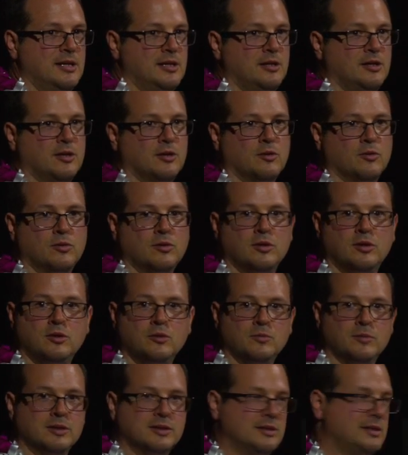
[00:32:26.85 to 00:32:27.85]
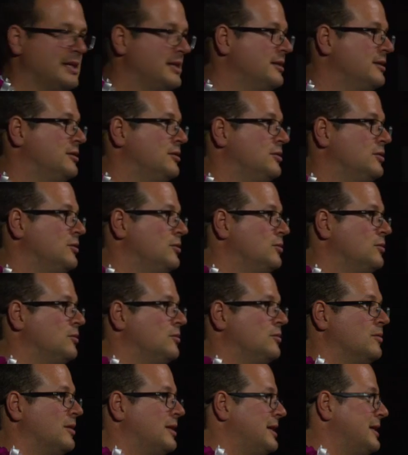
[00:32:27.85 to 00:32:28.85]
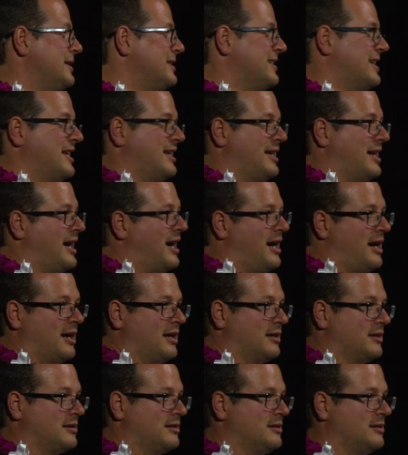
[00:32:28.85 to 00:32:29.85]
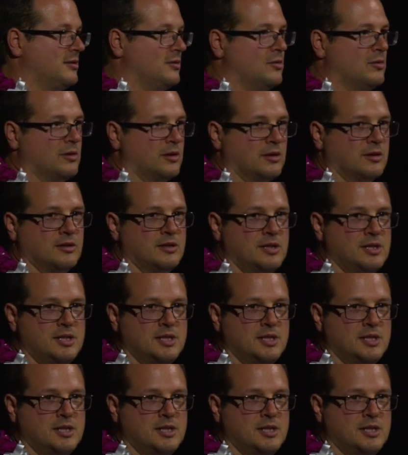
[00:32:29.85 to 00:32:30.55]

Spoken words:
Humans tend to do things like art or